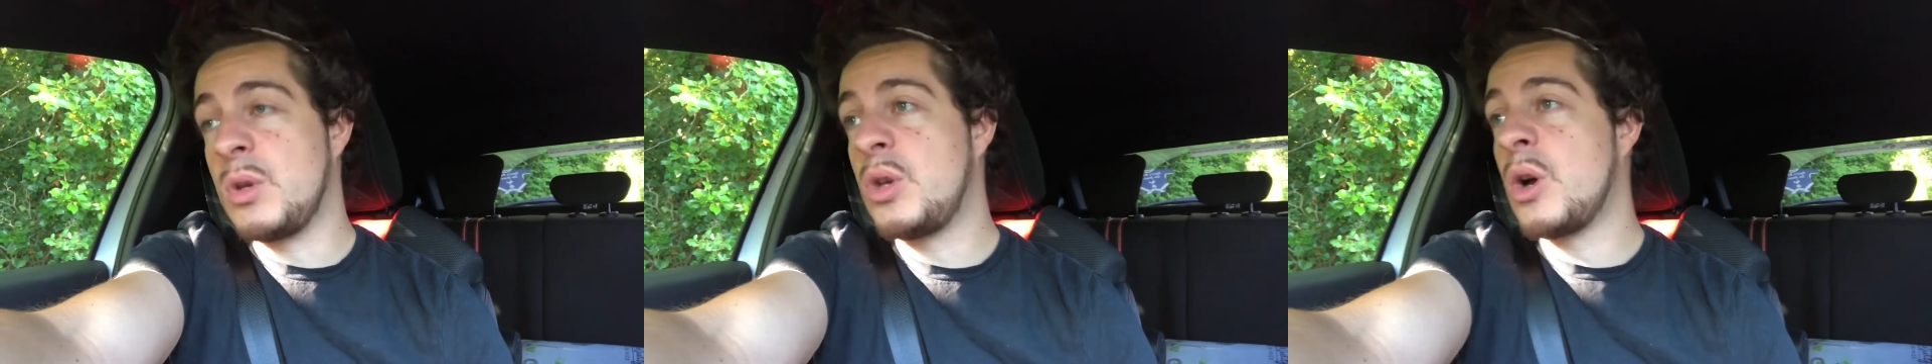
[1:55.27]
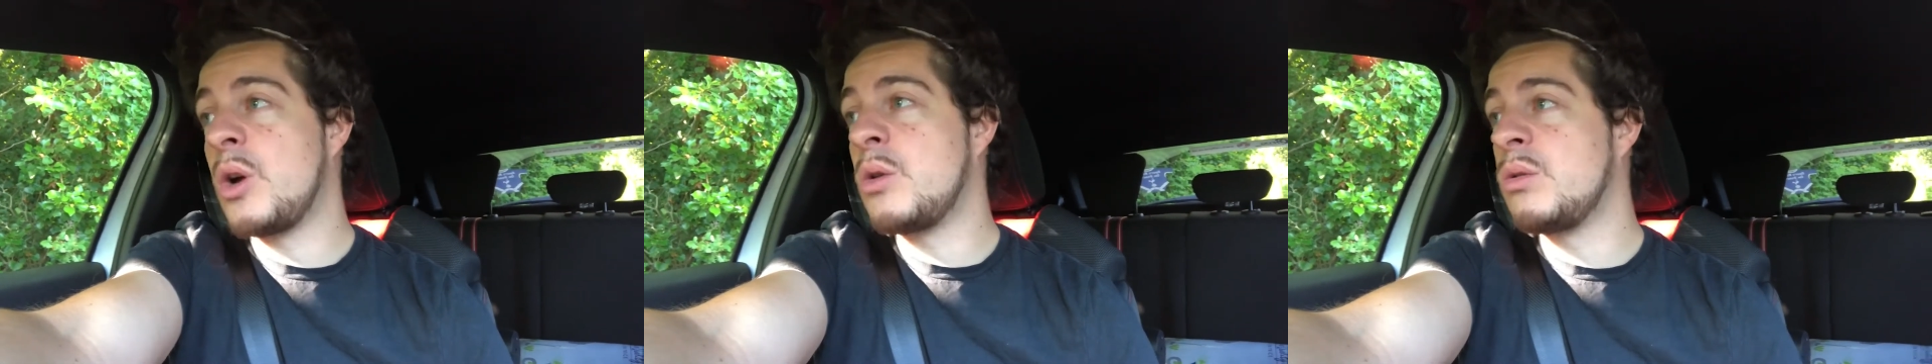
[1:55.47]

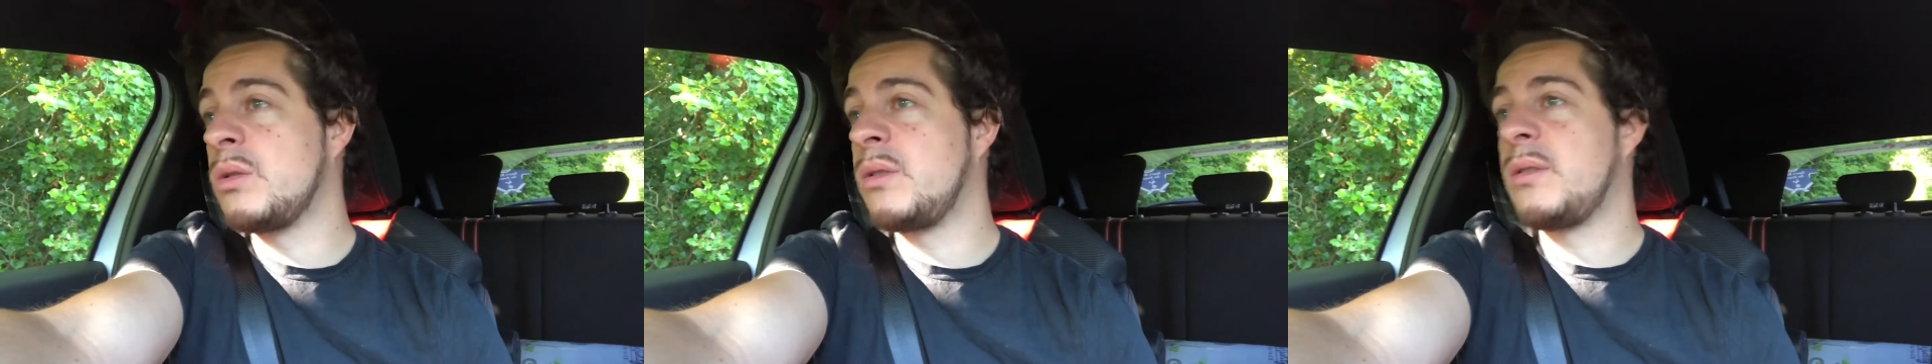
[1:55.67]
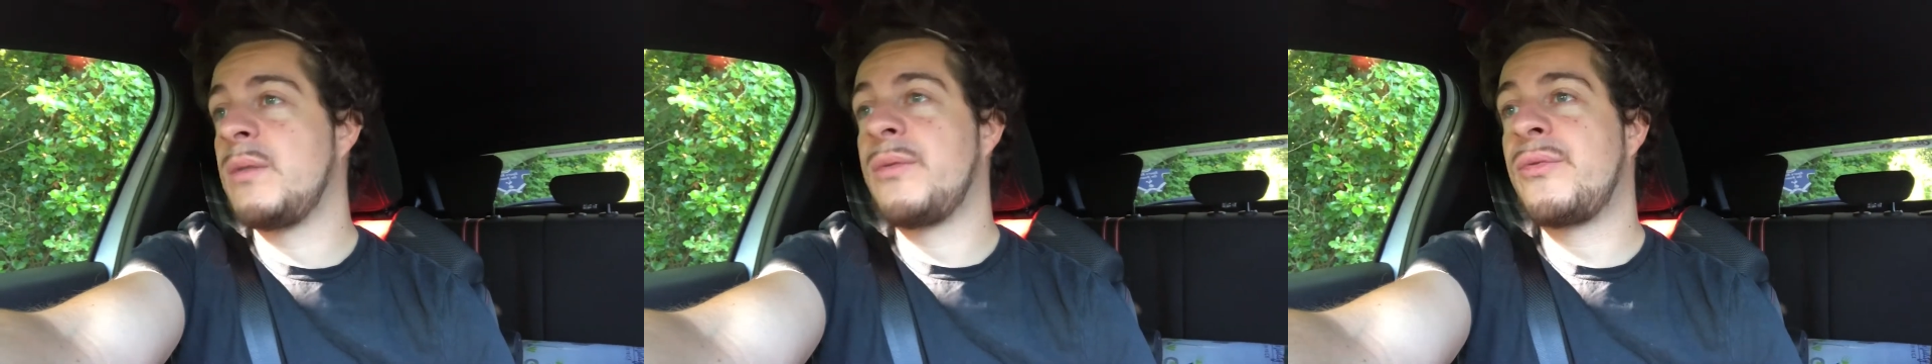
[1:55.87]

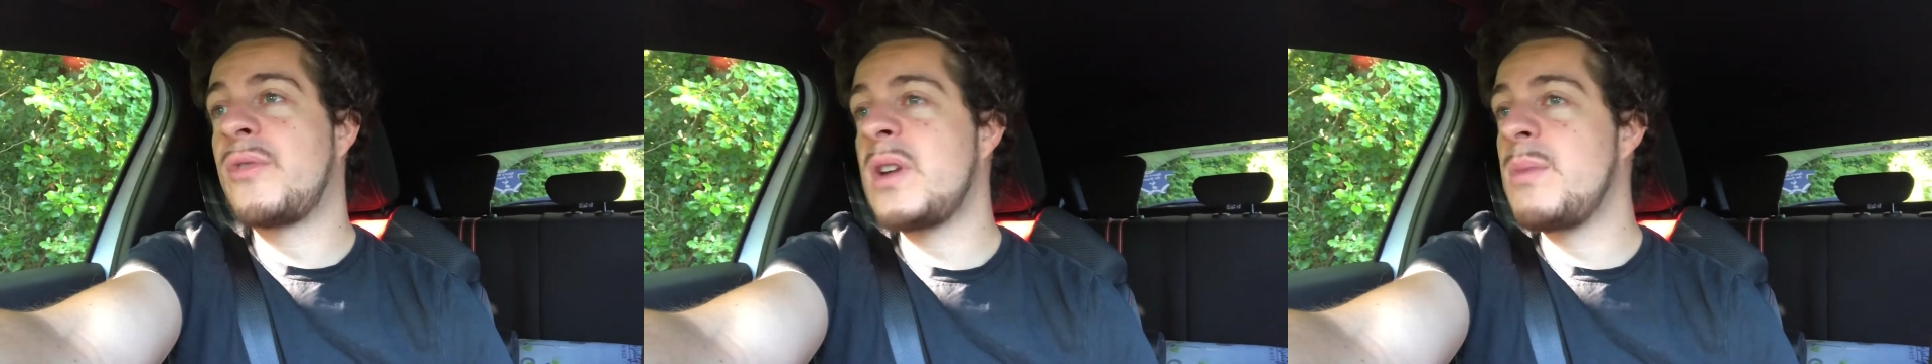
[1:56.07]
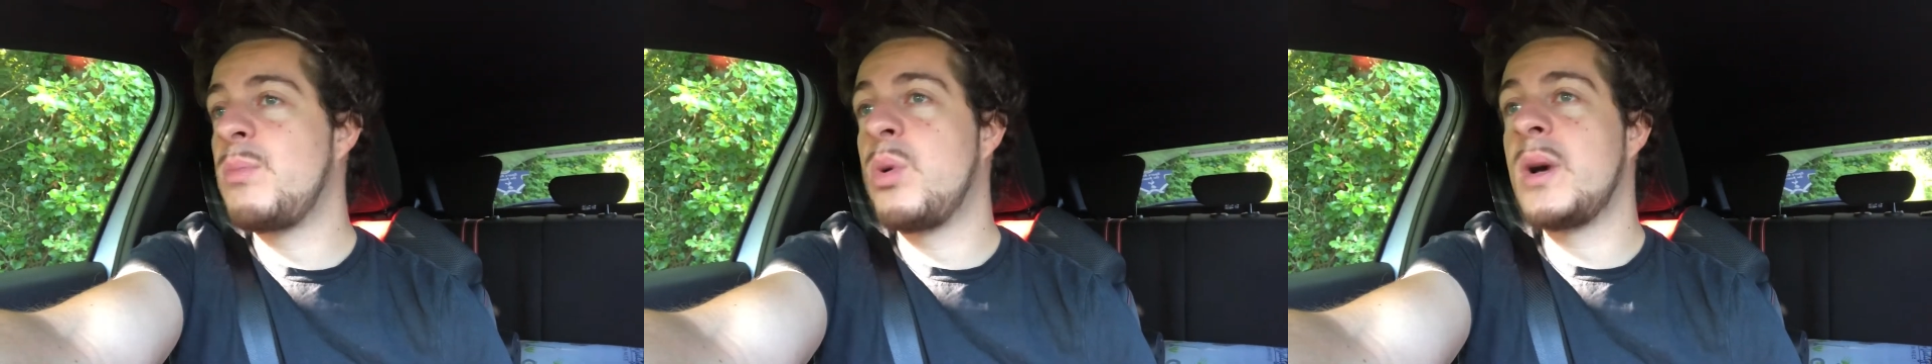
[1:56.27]
goals,
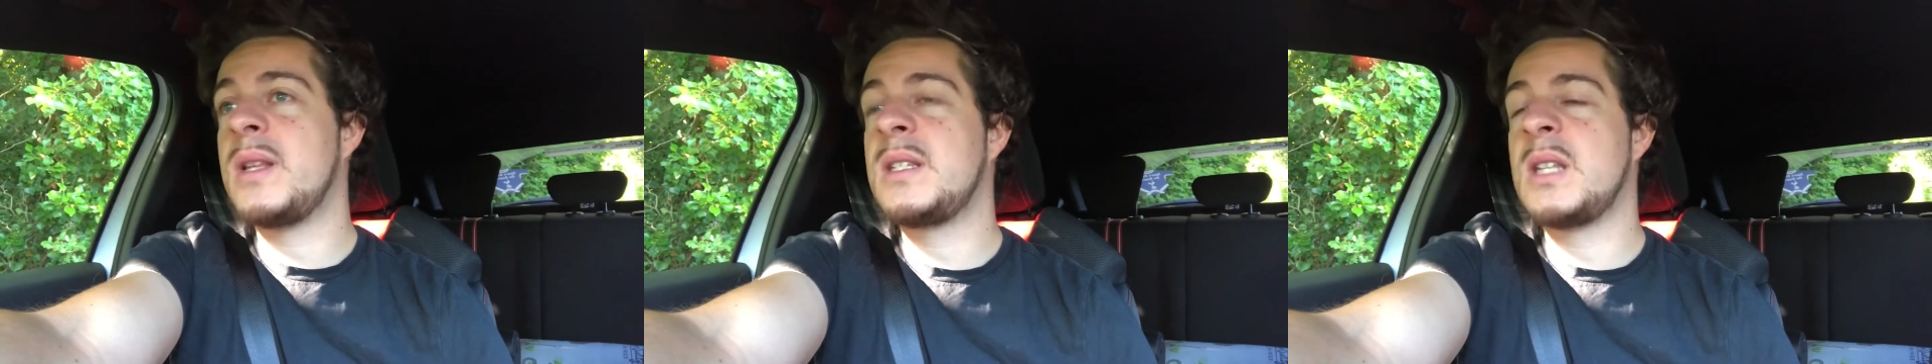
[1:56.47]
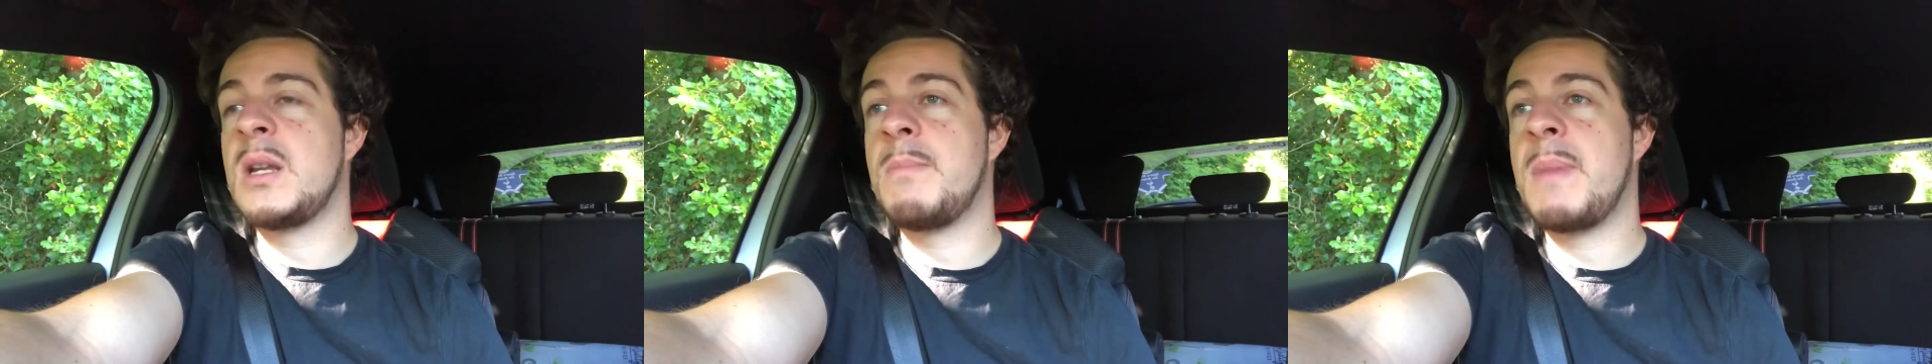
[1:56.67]
3 points
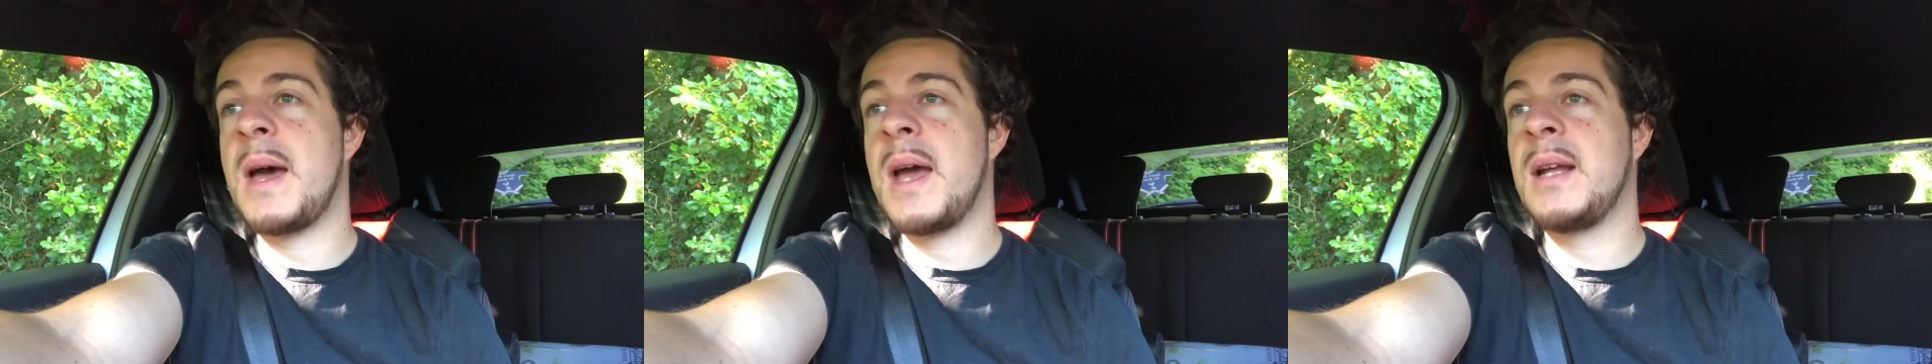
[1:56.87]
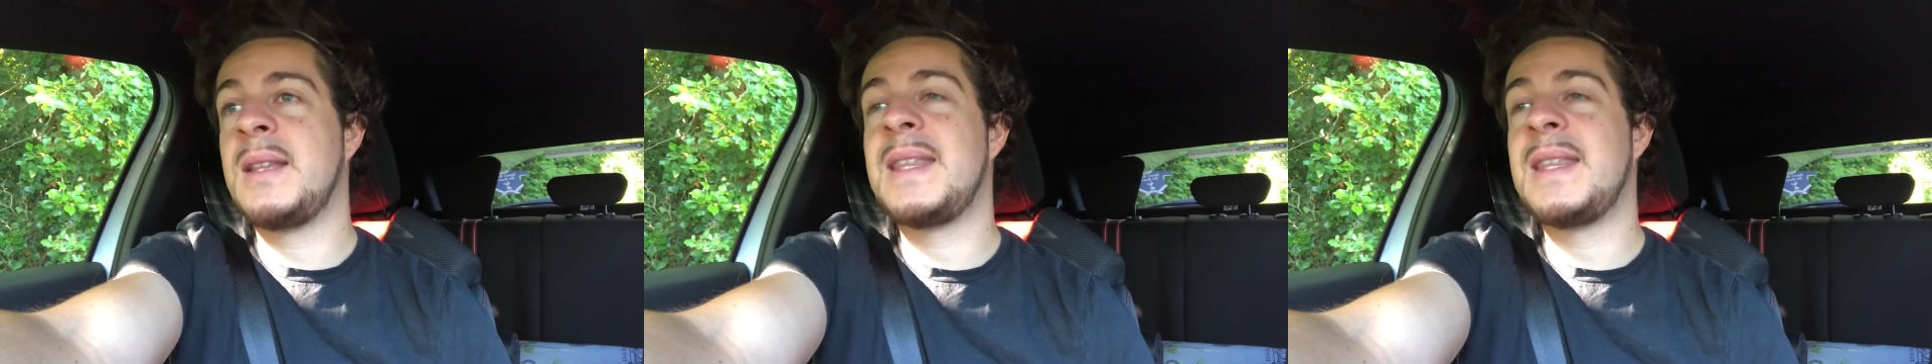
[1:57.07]
in the bag.